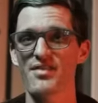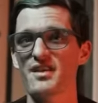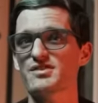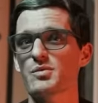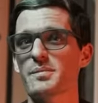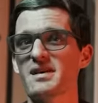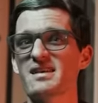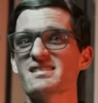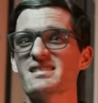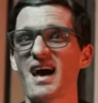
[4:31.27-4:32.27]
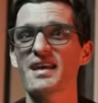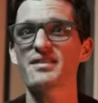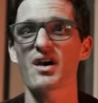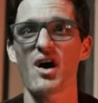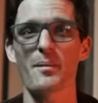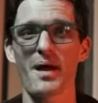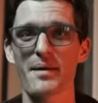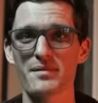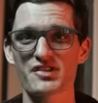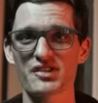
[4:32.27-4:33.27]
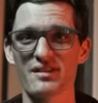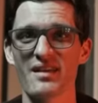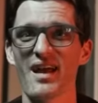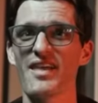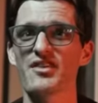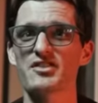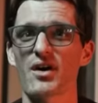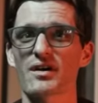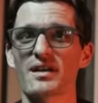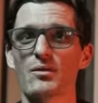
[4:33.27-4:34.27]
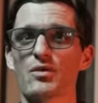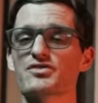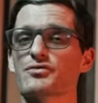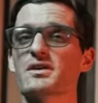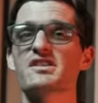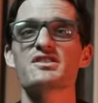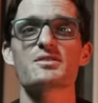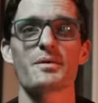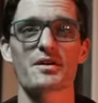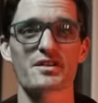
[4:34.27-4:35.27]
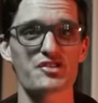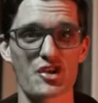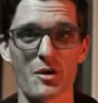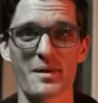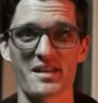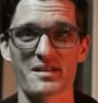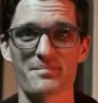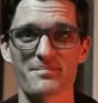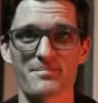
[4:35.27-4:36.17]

This would be his ninth combat mission, and the target was Regensburg, Germany,